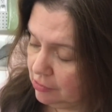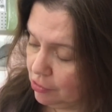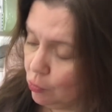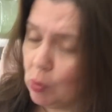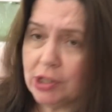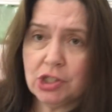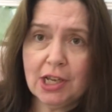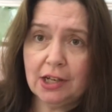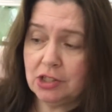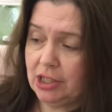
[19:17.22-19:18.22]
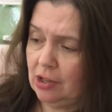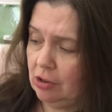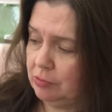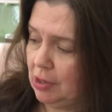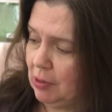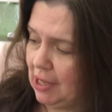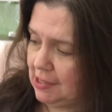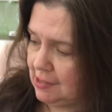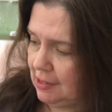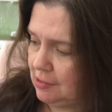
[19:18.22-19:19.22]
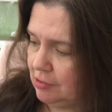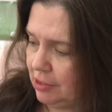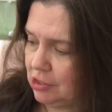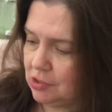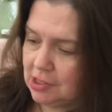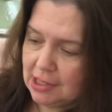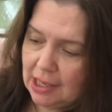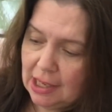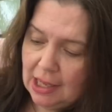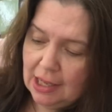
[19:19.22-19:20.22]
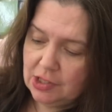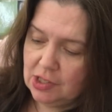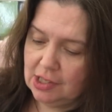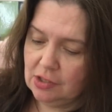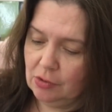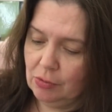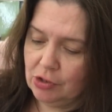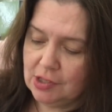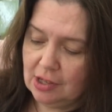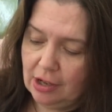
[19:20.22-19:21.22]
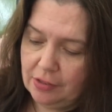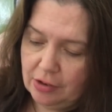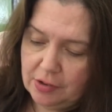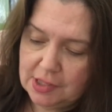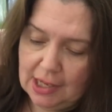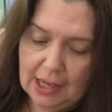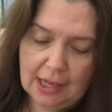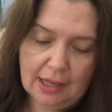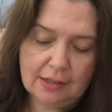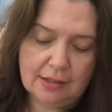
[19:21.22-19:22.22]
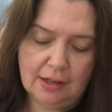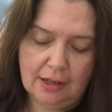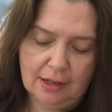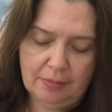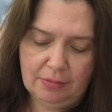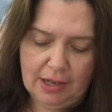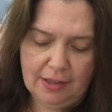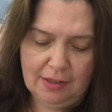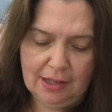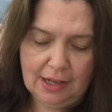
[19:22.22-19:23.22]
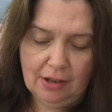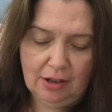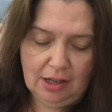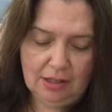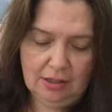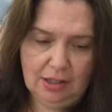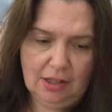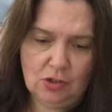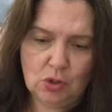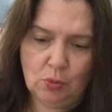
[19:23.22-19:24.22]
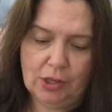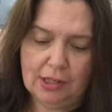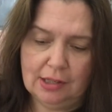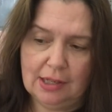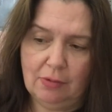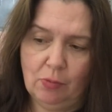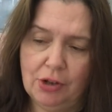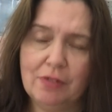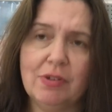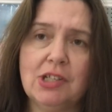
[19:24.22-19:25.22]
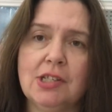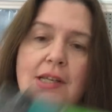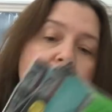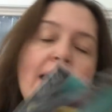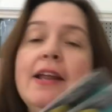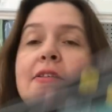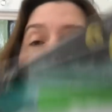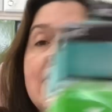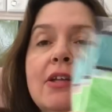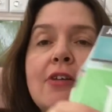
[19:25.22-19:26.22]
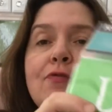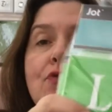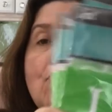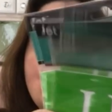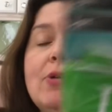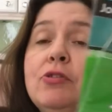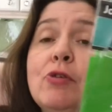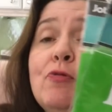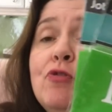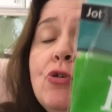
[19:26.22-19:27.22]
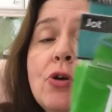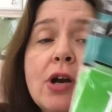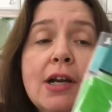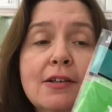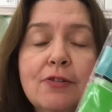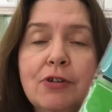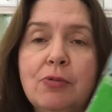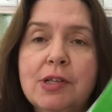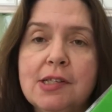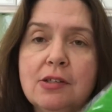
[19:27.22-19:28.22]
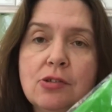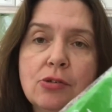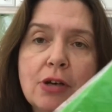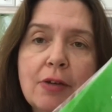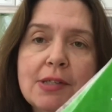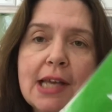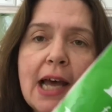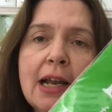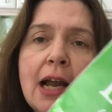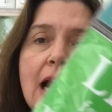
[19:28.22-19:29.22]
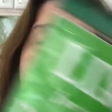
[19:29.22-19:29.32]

Or what, she actually hauled a stencil, I should say. She said there were others, and um, I think I got each one that they, one of each that they had. I think they only had four, but there were four different ones at the store I was at.